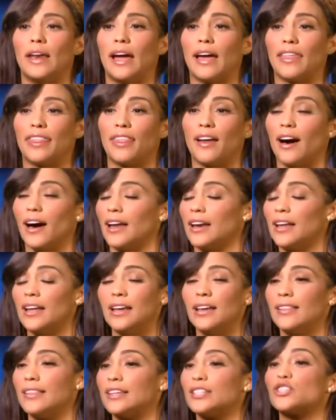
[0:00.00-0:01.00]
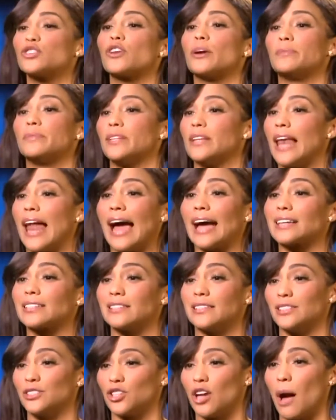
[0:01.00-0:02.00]
and I thought the script did an
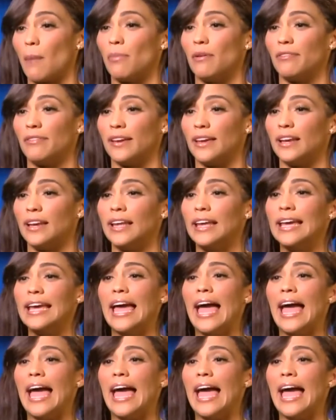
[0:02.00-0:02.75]
excellent job of it.